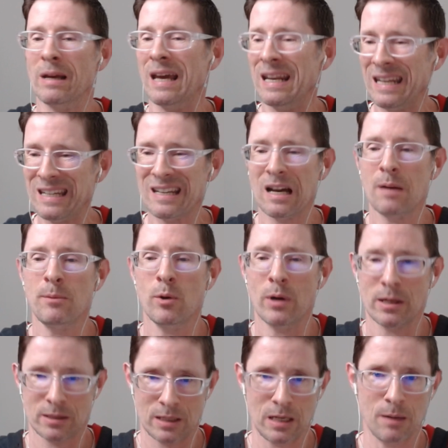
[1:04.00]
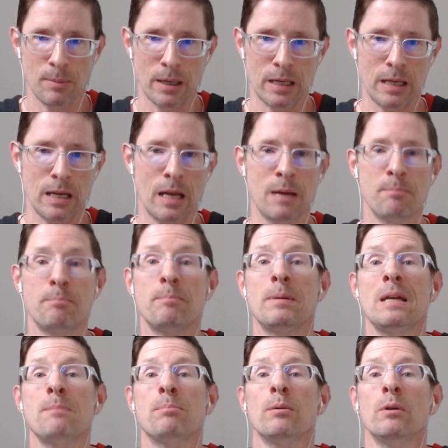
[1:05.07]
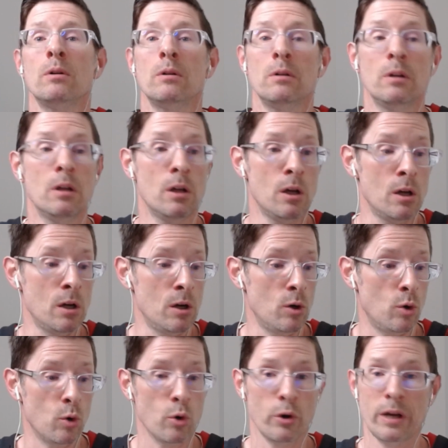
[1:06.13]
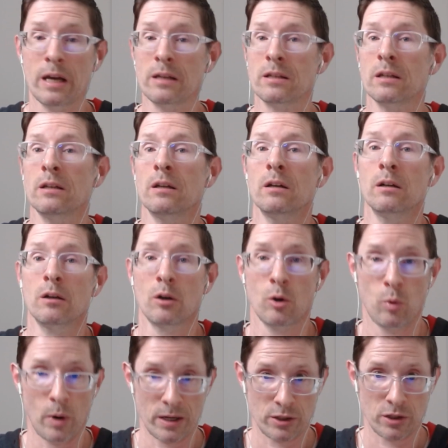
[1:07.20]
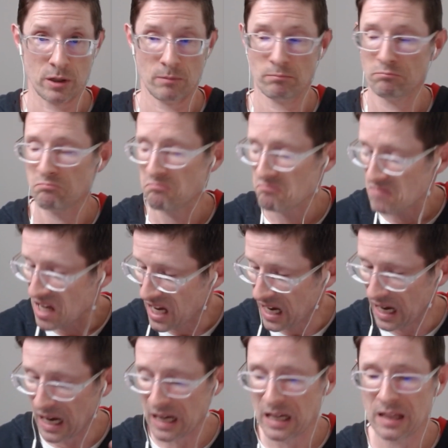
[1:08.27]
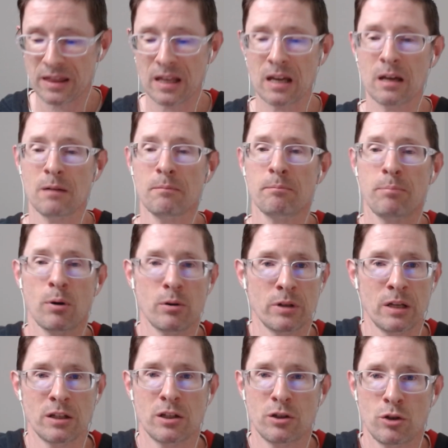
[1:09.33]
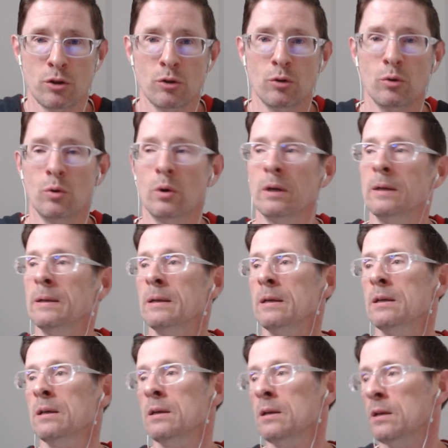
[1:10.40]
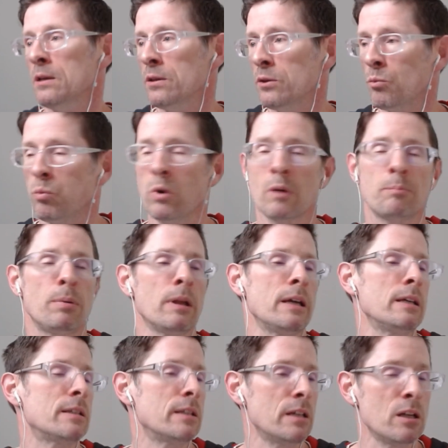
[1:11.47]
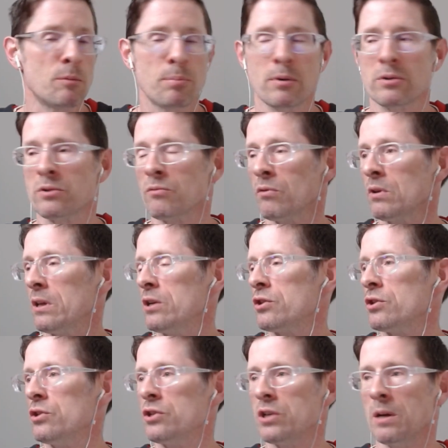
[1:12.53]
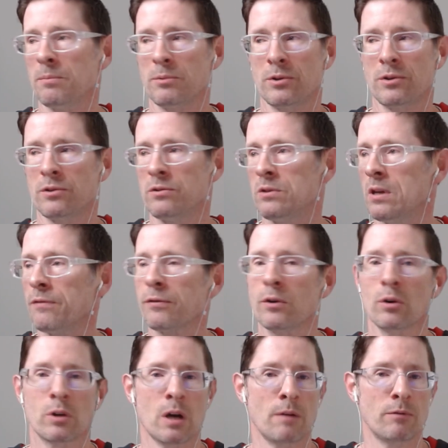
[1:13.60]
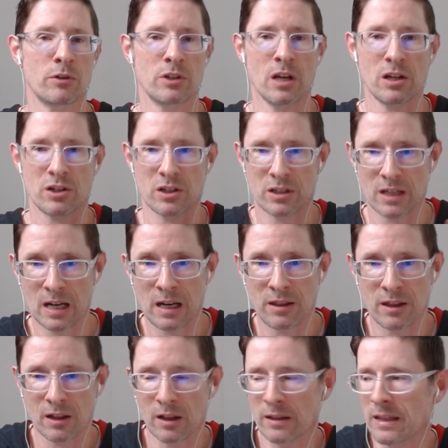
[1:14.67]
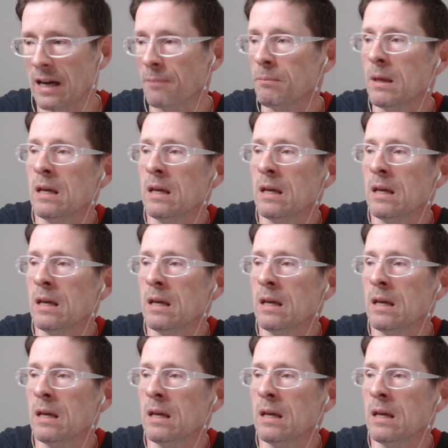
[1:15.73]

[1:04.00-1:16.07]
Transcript: anytime you ask anybody a people-oriented question. Anything pertinent to the workplace, interpersonal relationships, difficult conversations, anything like that.